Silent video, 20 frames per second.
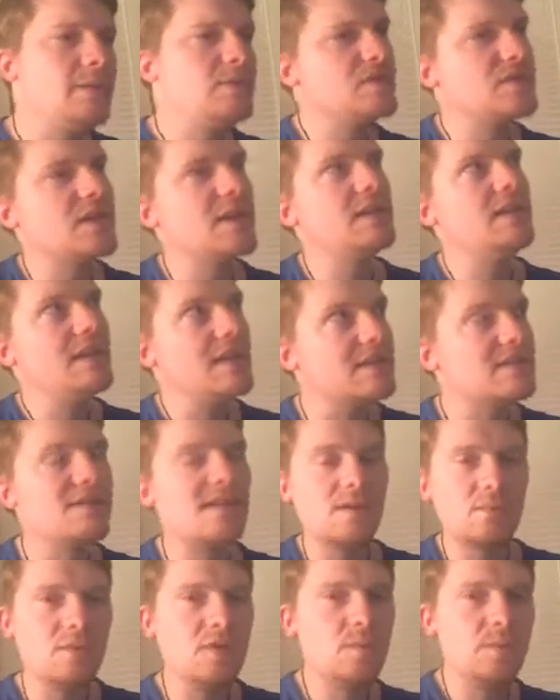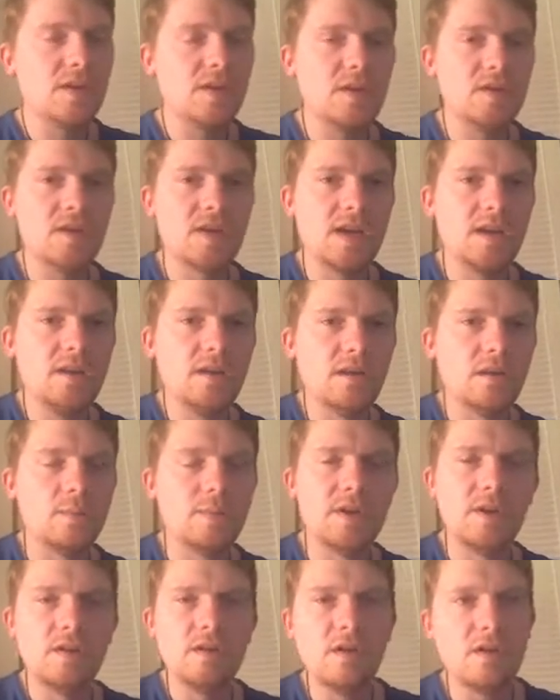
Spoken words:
And I would say, yes, that would be a good idea,